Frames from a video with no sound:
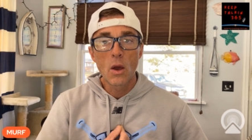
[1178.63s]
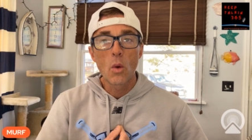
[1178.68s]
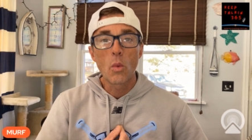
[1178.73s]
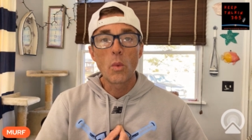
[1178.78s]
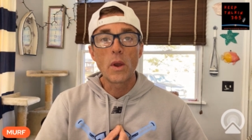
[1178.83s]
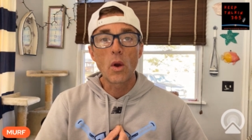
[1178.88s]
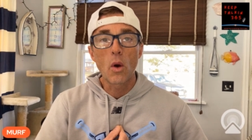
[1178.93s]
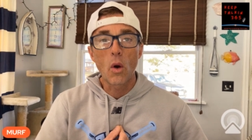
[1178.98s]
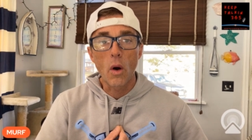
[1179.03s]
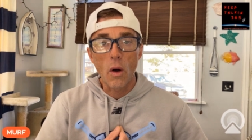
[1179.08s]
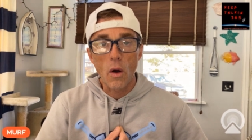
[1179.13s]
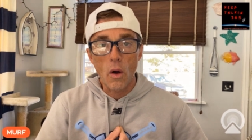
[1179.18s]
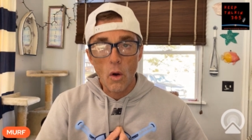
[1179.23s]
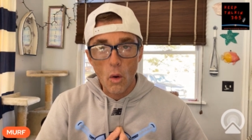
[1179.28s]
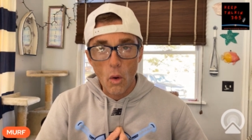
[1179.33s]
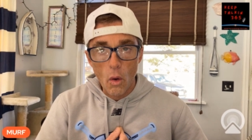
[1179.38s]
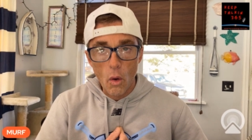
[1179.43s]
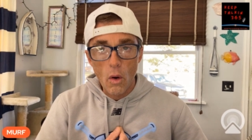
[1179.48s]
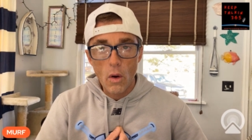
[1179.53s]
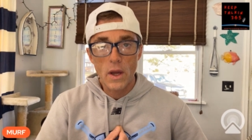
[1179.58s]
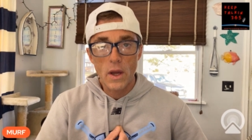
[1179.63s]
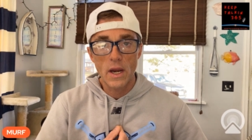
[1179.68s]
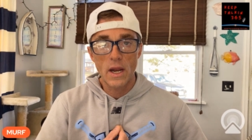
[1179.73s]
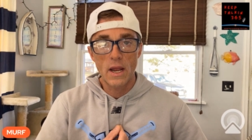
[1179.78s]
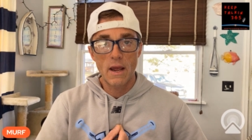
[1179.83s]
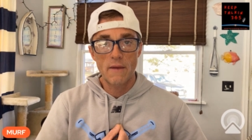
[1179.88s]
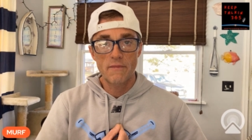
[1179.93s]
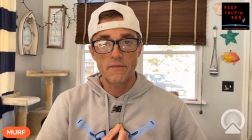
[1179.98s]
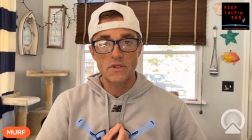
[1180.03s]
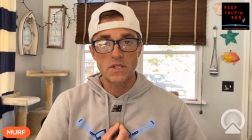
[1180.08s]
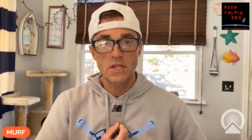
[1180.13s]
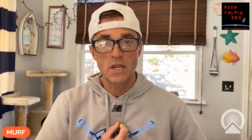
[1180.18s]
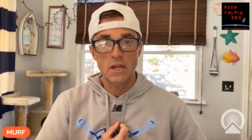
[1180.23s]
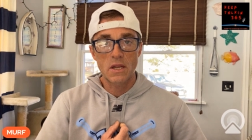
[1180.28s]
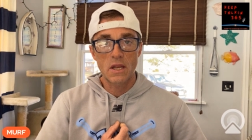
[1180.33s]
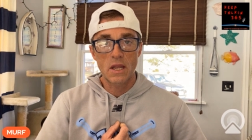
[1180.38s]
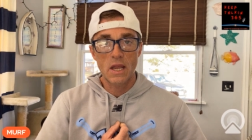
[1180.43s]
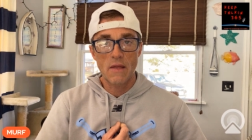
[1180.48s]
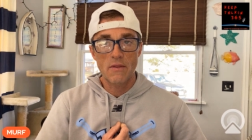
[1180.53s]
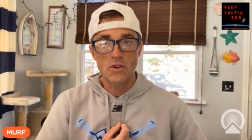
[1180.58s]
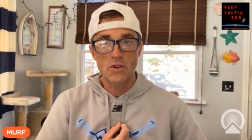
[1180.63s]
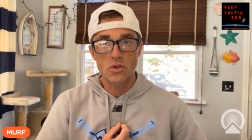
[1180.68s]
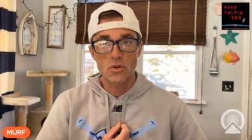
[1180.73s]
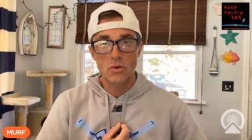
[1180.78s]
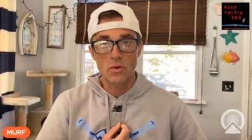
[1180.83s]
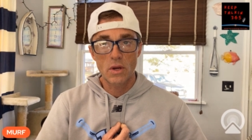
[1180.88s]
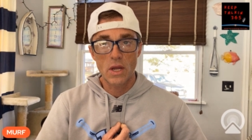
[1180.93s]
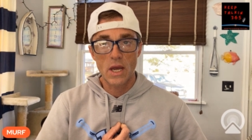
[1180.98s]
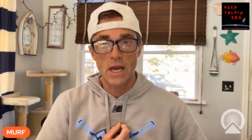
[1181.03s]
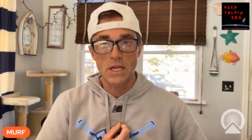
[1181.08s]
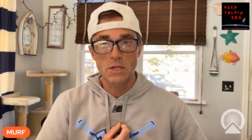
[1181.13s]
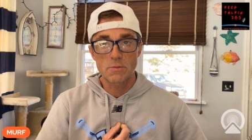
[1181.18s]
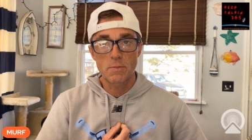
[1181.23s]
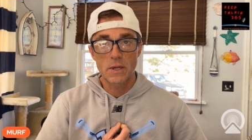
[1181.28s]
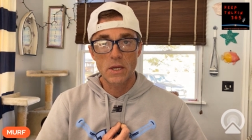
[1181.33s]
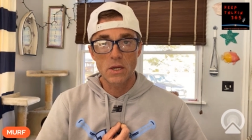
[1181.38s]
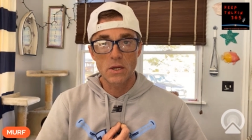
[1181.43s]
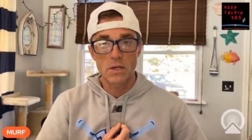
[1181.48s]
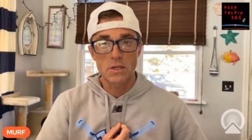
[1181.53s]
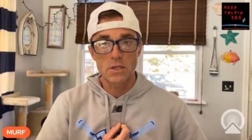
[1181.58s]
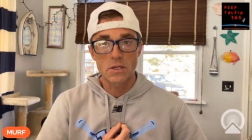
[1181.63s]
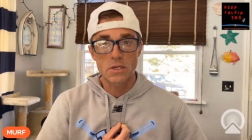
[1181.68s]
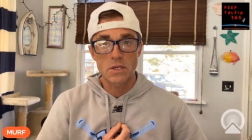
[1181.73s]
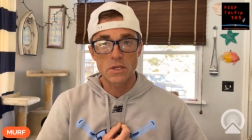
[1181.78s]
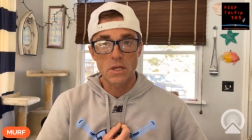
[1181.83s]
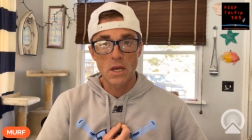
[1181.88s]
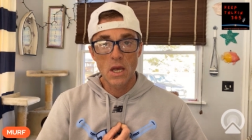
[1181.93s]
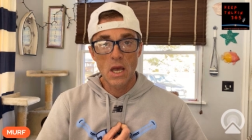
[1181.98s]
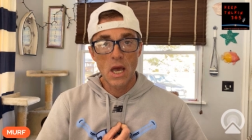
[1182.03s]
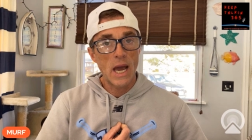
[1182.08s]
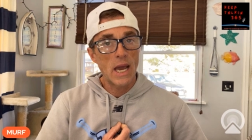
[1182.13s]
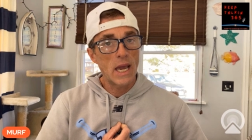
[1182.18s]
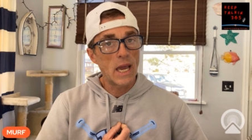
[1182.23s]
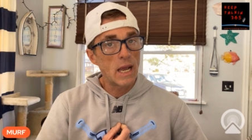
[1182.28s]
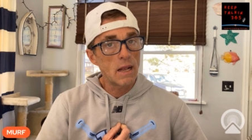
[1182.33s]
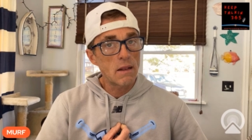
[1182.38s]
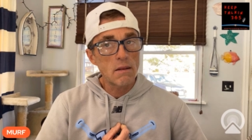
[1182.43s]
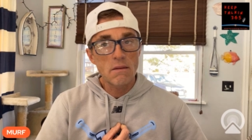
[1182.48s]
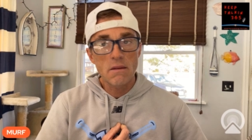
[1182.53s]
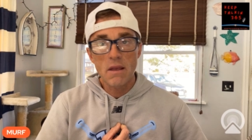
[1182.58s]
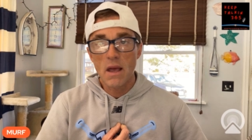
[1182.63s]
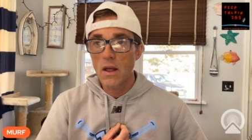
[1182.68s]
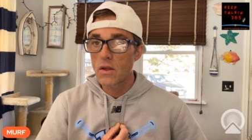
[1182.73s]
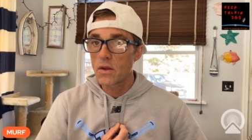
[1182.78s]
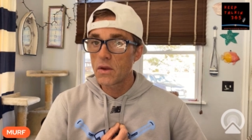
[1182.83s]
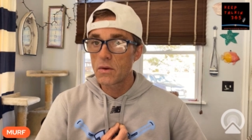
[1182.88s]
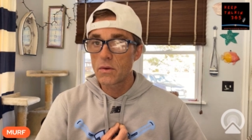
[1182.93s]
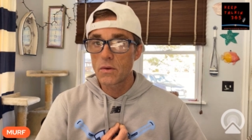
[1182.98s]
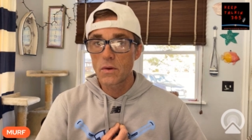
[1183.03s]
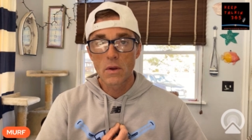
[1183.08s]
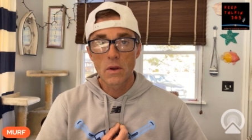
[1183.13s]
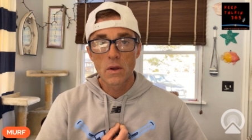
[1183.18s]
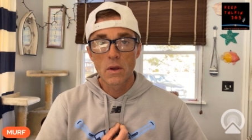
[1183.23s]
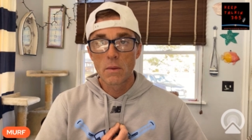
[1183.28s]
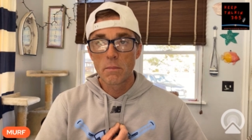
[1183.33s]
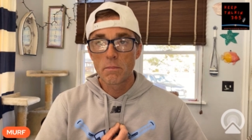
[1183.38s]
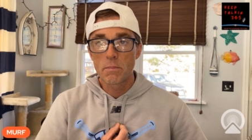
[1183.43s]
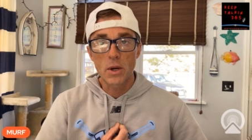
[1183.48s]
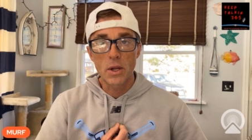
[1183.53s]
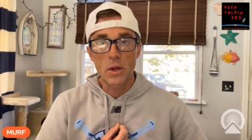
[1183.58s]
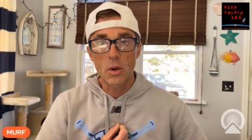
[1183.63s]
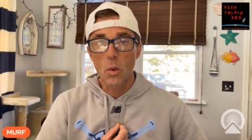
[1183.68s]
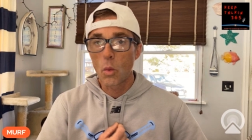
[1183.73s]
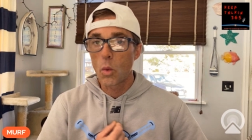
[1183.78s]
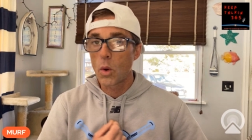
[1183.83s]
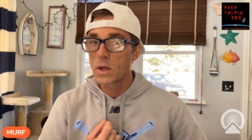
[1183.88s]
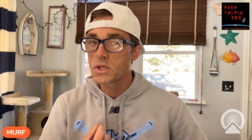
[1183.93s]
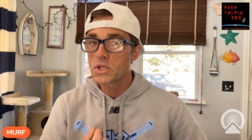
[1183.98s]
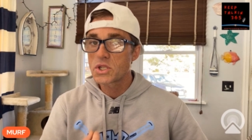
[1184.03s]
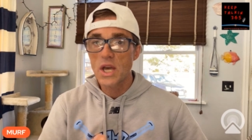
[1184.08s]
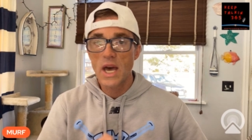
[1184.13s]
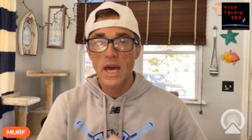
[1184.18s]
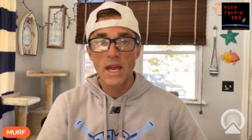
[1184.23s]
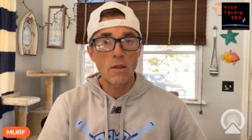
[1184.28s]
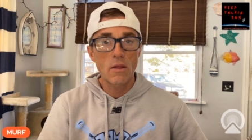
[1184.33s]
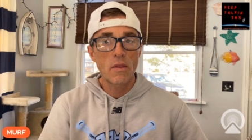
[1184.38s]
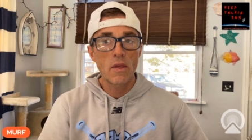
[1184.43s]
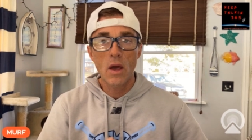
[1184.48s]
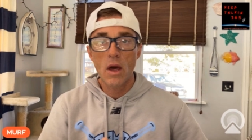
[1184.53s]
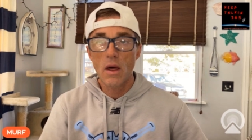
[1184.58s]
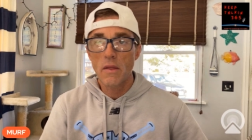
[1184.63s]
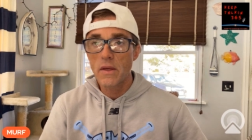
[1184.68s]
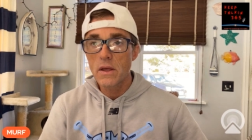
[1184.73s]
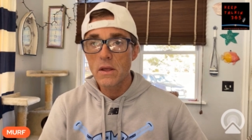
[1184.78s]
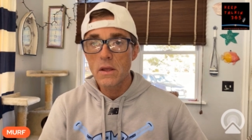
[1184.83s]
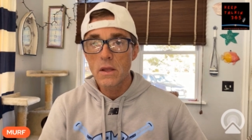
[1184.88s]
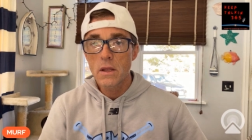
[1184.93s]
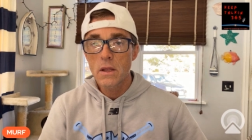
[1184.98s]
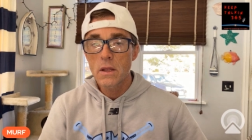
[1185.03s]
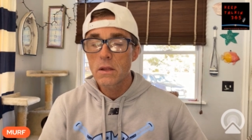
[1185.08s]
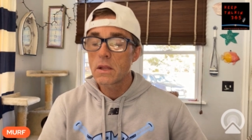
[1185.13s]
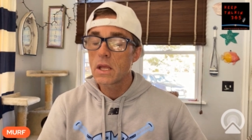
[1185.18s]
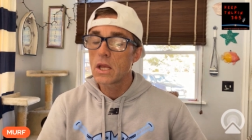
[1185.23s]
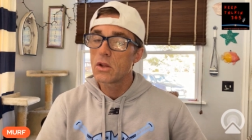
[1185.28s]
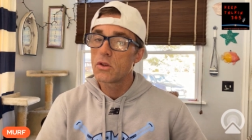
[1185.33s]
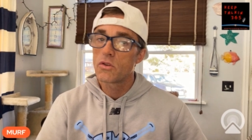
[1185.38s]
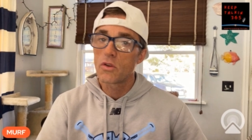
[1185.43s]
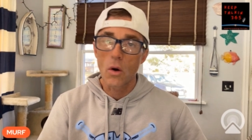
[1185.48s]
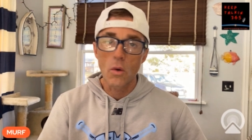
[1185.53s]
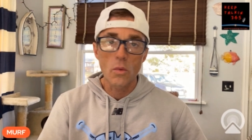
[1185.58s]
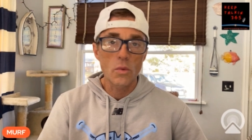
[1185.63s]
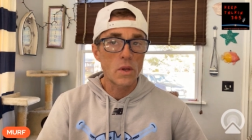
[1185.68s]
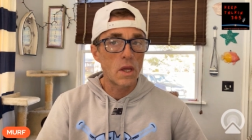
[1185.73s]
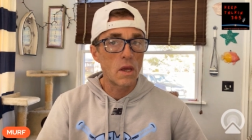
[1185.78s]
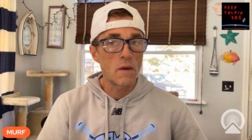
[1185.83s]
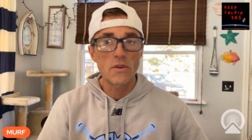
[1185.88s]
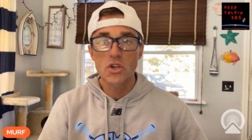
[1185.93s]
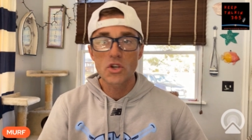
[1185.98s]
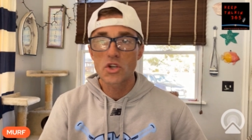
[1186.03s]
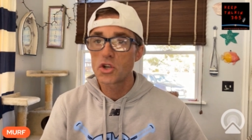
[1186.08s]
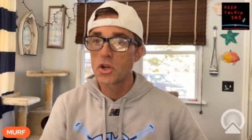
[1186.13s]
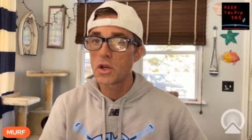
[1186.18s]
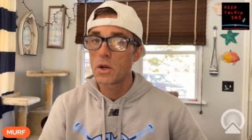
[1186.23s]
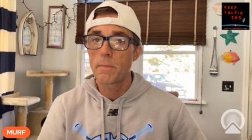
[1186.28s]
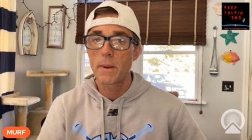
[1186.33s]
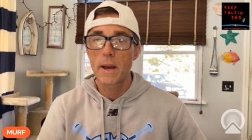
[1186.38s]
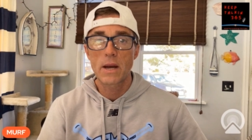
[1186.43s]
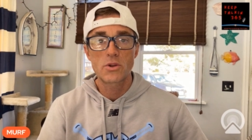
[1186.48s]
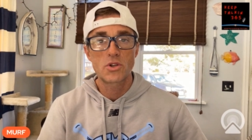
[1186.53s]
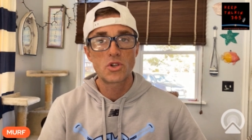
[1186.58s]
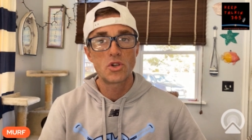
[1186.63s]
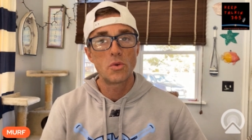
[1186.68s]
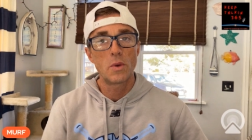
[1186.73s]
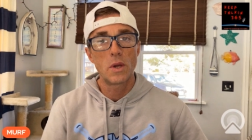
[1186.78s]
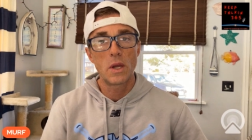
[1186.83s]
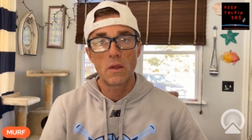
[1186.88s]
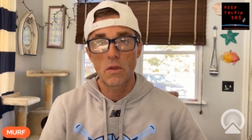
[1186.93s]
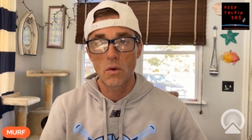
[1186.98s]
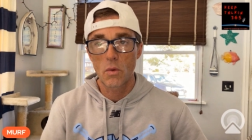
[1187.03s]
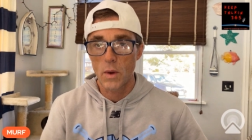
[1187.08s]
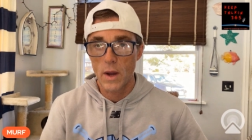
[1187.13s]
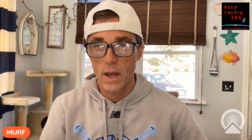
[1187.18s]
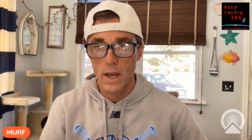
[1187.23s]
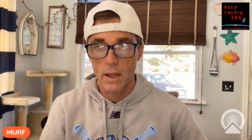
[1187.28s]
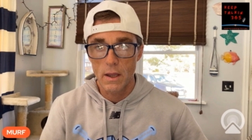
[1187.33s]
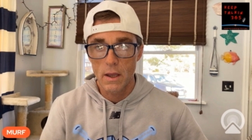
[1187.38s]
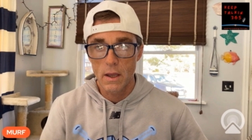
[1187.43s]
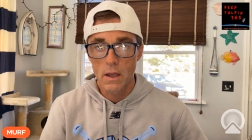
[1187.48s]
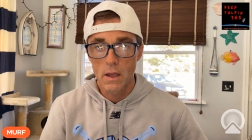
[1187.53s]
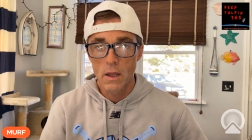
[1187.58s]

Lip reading: we are all going to have to stick together soon, guys, because I hate to tell you, but one side or the other, they don't give a shit about you either way.